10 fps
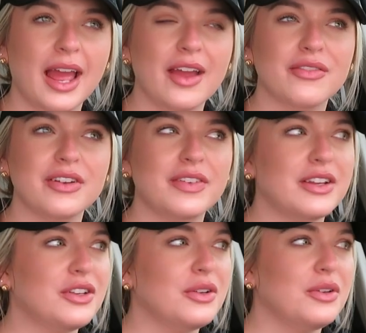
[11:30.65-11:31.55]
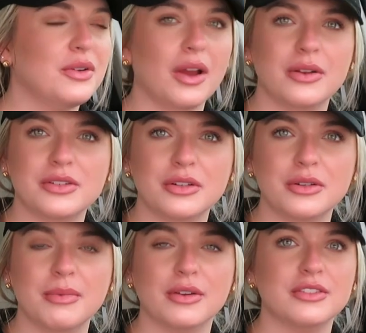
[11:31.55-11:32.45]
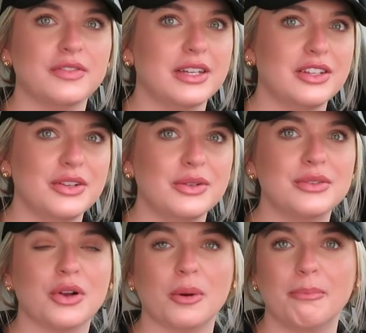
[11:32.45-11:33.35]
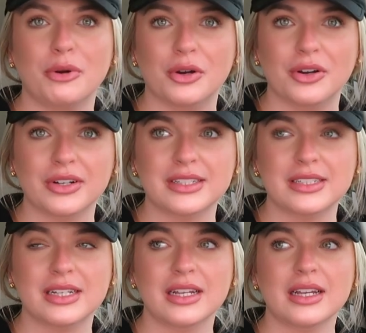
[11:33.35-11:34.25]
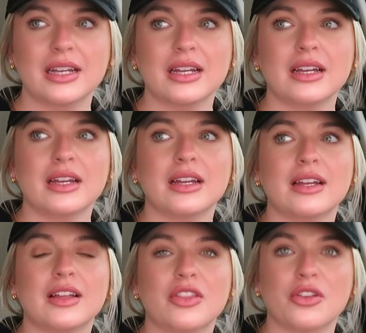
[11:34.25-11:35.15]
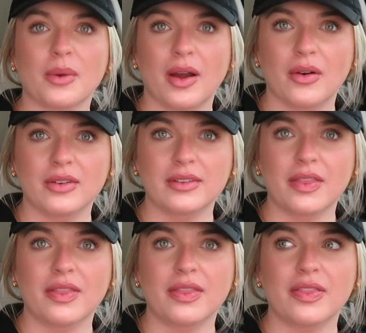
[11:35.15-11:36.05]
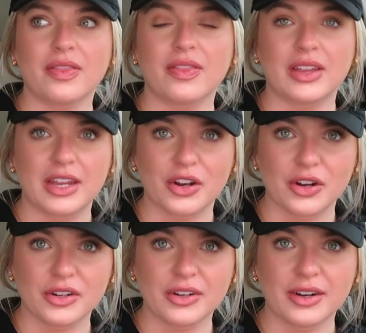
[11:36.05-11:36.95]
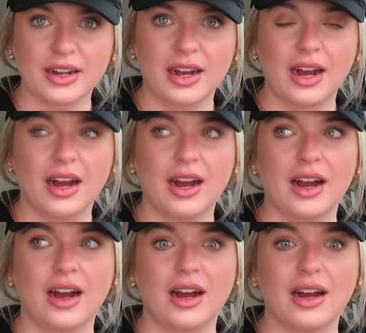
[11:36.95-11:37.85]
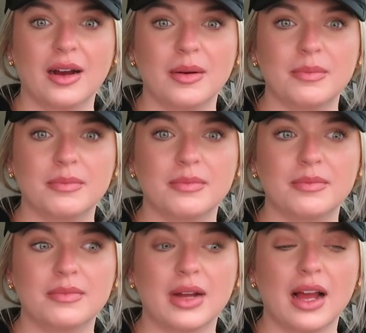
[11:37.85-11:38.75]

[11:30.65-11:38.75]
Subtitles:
Every venue you go to, most venues are booked throughout the year. Because